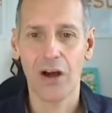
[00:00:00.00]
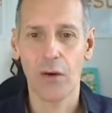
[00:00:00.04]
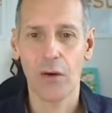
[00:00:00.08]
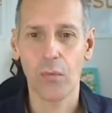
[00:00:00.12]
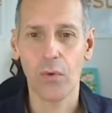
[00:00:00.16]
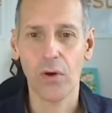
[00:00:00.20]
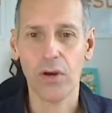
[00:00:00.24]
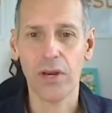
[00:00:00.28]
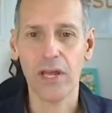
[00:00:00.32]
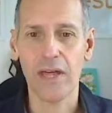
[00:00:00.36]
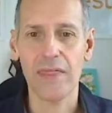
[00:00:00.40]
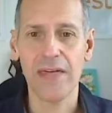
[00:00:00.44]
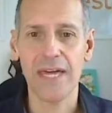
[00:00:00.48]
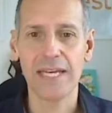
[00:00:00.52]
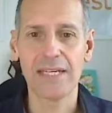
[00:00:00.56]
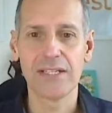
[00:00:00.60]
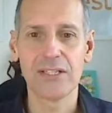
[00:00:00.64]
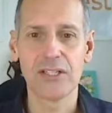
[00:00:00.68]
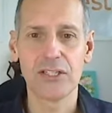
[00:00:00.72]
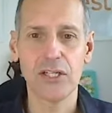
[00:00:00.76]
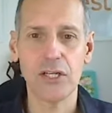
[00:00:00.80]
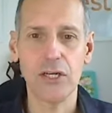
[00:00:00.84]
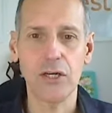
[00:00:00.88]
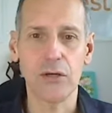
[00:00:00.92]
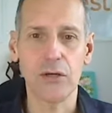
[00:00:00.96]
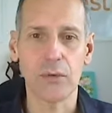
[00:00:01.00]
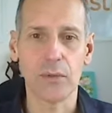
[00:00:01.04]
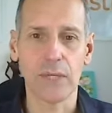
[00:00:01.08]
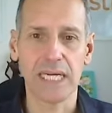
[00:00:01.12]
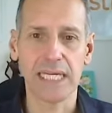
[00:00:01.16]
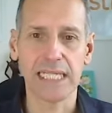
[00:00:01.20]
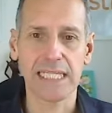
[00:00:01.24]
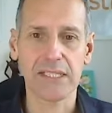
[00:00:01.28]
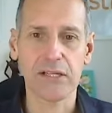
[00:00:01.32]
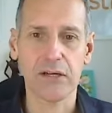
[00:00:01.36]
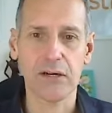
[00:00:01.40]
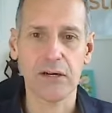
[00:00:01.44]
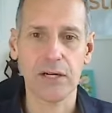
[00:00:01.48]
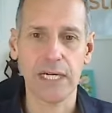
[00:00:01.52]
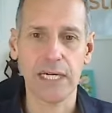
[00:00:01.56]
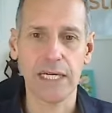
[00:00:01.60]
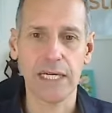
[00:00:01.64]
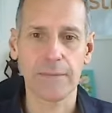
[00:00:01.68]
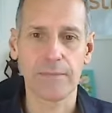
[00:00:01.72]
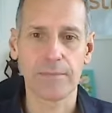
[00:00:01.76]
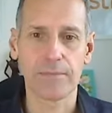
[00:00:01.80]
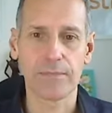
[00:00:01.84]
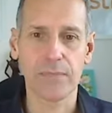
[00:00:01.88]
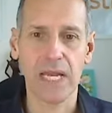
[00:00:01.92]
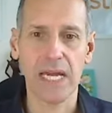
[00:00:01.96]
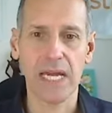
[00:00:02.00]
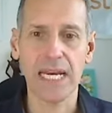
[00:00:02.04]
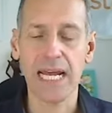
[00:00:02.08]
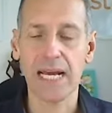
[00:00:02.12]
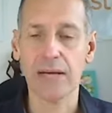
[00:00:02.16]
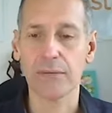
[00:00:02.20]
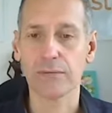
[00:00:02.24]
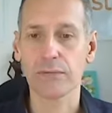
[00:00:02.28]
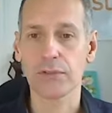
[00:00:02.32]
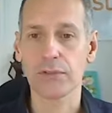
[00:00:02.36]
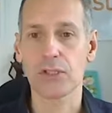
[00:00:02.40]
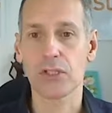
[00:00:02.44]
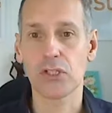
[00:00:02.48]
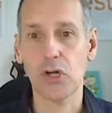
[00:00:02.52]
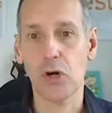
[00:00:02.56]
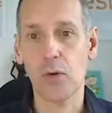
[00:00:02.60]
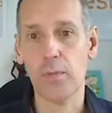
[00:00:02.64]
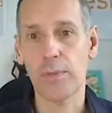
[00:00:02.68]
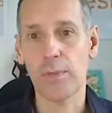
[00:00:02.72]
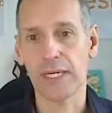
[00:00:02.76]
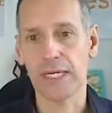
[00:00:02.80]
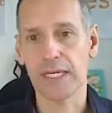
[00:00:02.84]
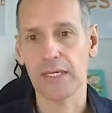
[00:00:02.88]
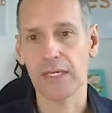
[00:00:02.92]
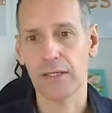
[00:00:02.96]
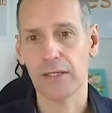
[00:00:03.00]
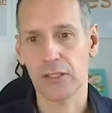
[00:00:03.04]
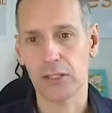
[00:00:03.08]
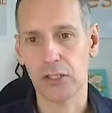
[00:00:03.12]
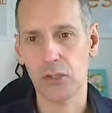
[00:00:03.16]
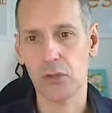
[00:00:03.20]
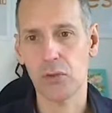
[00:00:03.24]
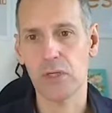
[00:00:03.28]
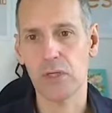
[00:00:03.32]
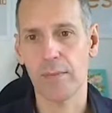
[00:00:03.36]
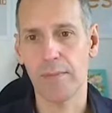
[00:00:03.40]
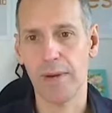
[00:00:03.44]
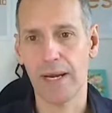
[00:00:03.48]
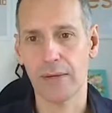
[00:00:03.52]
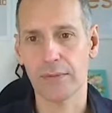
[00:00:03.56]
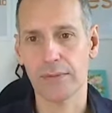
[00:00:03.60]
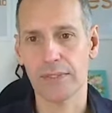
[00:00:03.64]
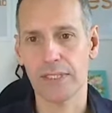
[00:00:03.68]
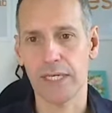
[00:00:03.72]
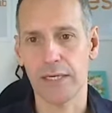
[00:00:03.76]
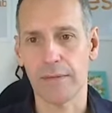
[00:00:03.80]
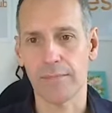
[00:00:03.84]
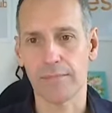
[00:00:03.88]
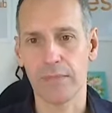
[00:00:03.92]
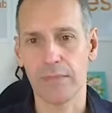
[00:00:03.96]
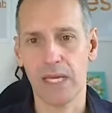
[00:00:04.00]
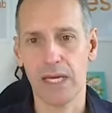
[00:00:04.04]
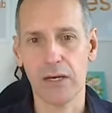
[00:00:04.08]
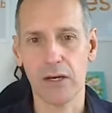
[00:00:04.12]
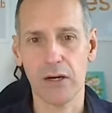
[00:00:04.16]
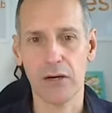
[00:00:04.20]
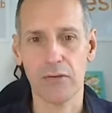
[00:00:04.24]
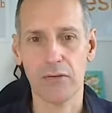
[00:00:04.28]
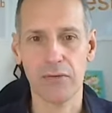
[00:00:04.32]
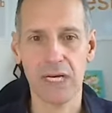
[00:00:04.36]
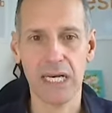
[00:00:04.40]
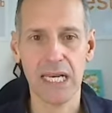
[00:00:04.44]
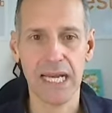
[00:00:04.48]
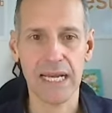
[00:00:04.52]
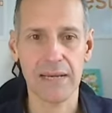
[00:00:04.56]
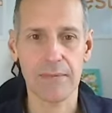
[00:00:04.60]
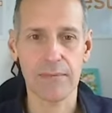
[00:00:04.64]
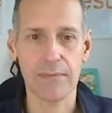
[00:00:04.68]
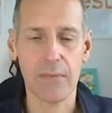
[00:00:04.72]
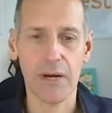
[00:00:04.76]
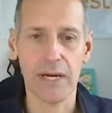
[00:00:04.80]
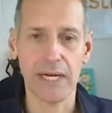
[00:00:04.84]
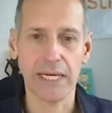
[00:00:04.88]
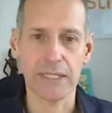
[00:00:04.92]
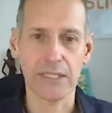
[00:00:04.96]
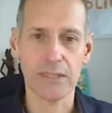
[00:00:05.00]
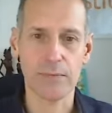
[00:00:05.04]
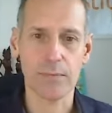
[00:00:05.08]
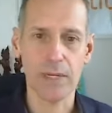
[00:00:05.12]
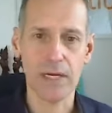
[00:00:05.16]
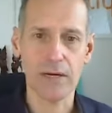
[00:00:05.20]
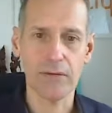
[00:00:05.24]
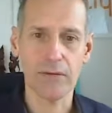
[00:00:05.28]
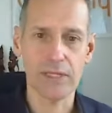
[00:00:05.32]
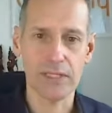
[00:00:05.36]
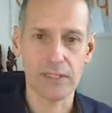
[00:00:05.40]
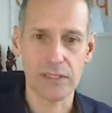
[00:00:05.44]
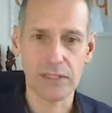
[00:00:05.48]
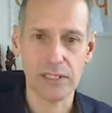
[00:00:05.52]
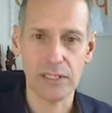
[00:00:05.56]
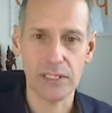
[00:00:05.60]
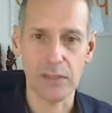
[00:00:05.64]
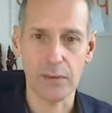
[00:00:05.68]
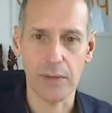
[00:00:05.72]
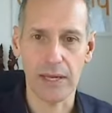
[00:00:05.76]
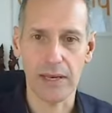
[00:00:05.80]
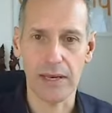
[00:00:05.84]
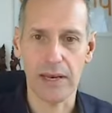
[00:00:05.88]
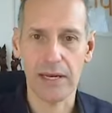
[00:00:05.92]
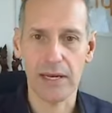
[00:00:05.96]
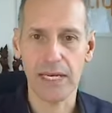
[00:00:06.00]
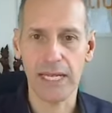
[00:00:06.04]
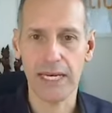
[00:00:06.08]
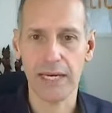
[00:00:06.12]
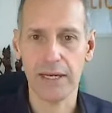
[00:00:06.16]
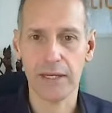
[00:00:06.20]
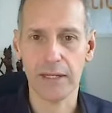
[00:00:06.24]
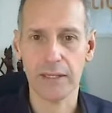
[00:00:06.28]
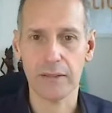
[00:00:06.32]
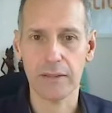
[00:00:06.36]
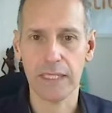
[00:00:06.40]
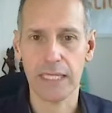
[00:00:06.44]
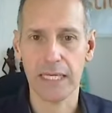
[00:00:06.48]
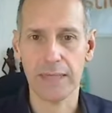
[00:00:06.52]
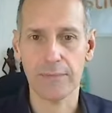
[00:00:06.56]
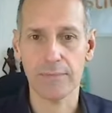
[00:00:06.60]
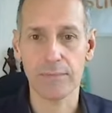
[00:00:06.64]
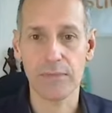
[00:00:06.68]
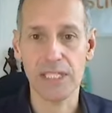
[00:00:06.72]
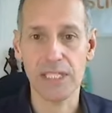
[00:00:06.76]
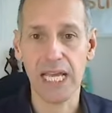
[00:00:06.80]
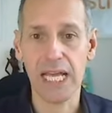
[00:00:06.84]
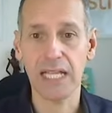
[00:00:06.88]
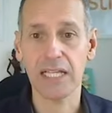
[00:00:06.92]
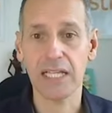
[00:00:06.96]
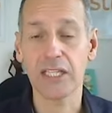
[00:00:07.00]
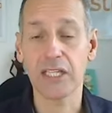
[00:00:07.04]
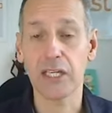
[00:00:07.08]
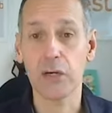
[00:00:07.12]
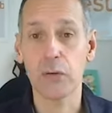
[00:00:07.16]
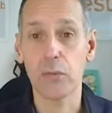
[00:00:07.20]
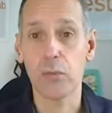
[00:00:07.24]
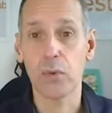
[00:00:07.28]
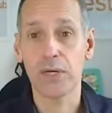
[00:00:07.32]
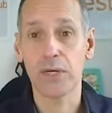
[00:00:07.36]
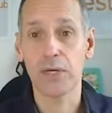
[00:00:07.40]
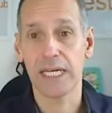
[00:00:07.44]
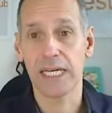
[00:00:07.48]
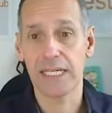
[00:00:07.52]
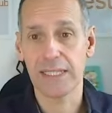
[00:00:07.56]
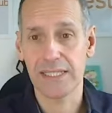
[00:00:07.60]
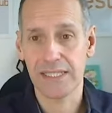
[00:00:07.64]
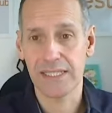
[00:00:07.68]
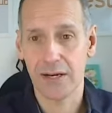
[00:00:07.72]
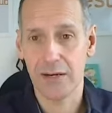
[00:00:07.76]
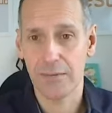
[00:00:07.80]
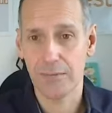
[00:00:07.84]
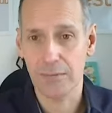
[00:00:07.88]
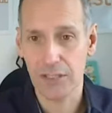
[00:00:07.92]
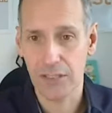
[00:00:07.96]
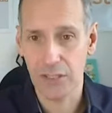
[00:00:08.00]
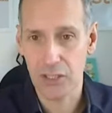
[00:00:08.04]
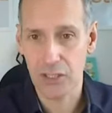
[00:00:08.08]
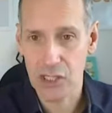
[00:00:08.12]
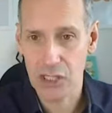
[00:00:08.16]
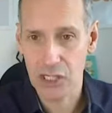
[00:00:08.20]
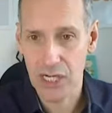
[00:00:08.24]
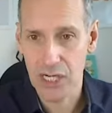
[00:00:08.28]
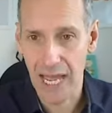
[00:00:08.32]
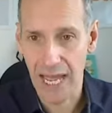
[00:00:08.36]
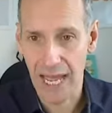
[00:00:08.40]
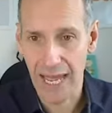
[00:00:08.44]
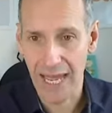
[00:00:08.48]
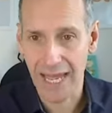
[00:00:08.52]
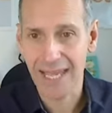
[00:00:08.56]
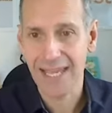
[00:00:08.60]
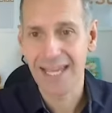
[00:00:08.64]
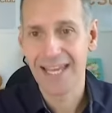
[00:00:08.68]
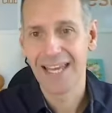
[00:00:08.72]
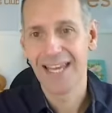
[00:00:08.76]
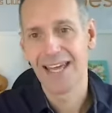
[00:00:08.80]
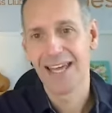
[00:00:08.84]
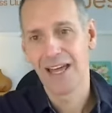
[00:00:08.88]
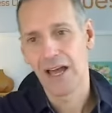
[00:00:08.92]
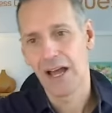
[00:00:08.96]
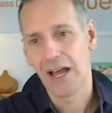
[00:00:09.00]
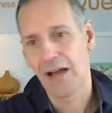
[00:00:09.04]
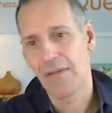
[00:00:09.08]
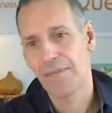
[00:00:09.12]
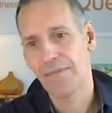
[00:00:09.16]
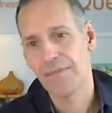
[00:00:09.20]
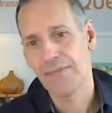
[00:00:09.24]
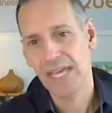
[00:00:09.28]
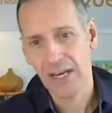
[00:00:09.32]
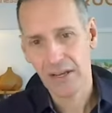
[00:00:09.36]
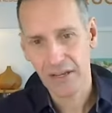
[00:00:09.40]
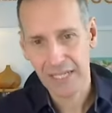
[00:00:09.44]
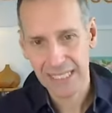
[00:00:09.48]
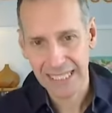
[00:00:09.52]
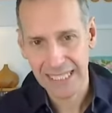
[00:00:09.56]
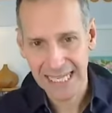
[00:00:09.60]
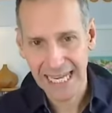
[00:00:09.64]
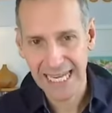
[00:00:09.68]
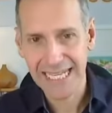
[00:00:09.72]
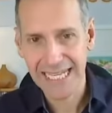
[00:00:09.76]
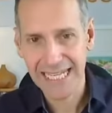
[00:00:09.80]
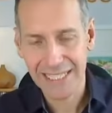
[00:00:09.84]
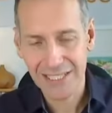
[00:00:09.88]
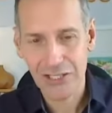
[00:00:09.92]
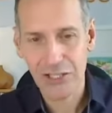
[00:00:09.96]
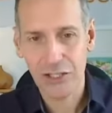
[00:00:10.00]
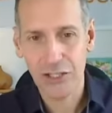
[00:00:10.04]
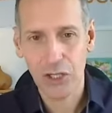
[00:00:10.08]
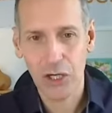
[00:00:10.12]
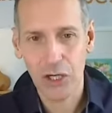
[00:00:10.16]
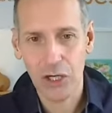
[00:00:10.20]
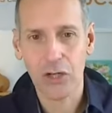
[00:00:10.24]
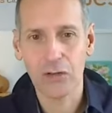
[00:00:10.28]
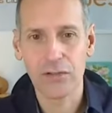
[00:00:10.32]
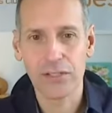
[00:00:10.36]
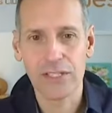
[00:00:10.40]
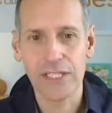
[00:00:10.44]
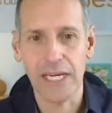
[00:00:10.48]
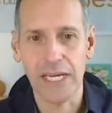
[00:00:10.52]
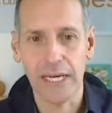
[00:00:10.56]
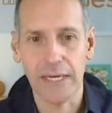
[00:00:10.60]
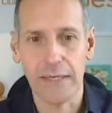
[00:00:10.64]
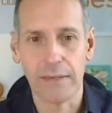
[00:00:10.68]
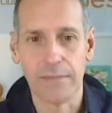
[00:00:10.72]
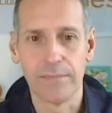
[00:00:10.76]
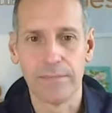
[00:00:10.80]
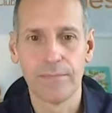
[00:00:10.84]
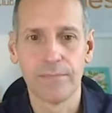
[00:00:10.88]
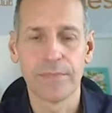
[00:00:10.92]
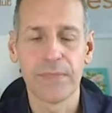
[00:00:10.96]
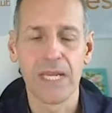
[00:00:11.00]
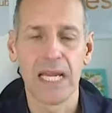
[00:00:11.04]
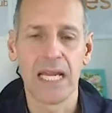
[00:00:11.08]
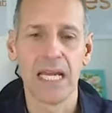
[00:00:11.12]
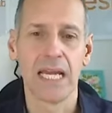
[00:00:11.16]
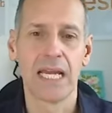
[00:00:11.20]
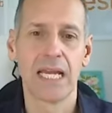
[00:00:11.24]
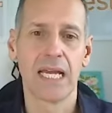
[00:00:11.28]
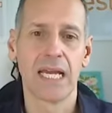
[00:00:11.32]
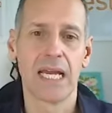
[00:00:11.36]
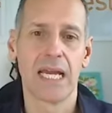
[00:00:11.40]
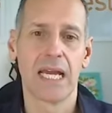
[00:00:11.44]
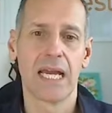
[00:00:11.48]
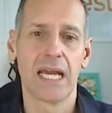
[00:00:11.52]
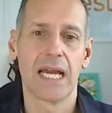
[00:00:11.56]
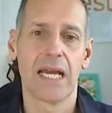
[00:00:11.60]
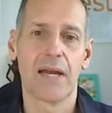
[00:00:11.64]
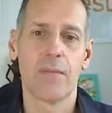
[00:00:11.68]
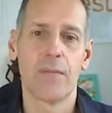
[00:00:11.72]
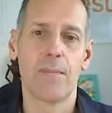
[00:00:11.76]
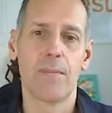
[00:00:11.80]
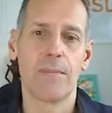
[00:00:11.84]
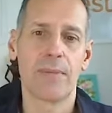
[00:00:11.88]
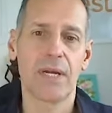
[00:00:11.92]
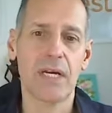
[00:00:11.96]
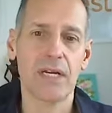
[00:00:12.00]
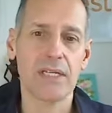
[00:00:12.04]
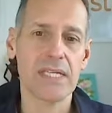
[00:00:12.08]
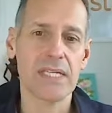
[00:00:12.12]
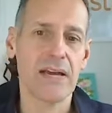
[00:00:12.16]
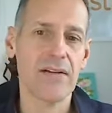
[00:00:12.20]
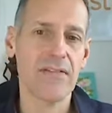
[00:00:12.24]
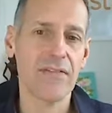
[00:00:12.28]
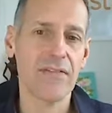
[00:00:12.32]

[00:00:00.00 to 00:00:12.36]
What I then do is I announce the topic and I talk about it and I relate my experience to it, and then I'll tell you what it is that I'm going to share, and then I get into the content. Because our